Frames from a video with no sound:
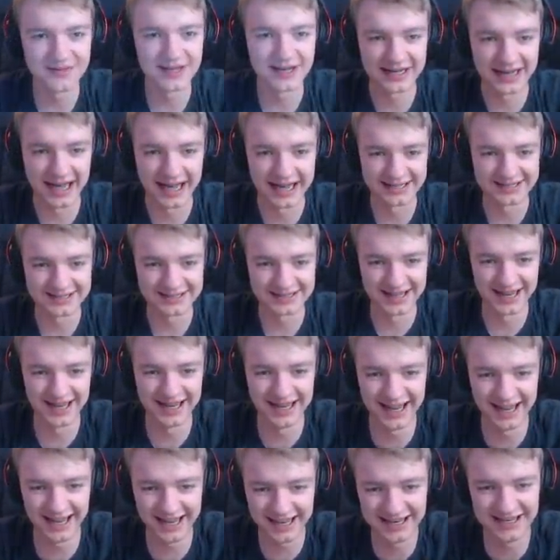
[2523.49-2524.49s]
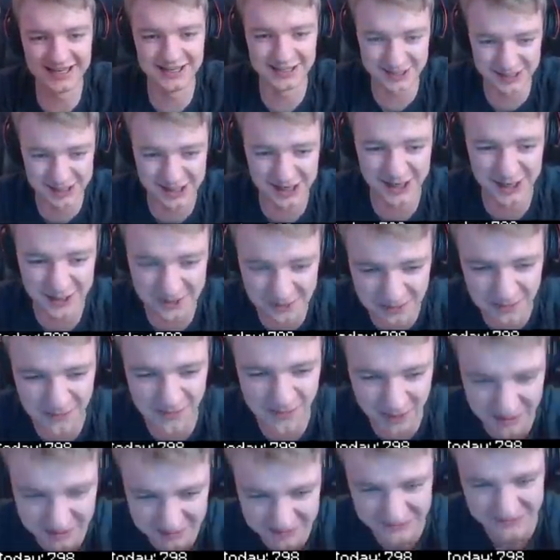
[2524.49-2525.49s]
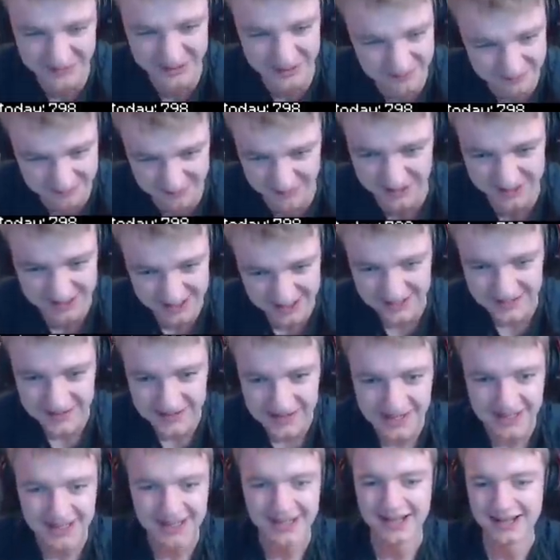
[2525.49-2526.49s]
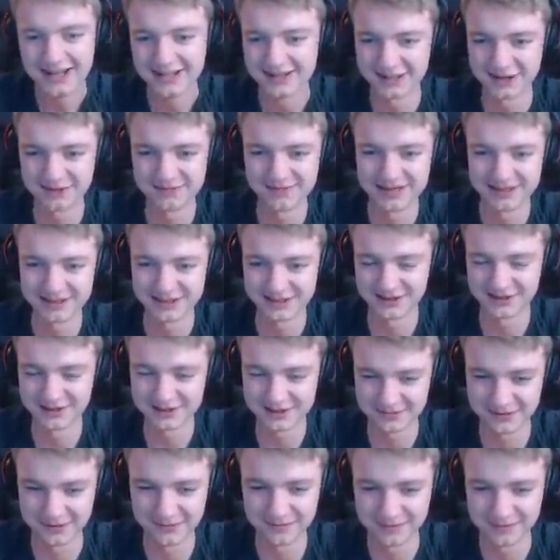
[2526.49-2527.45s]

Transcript: Okay. You won for the book. I made jokes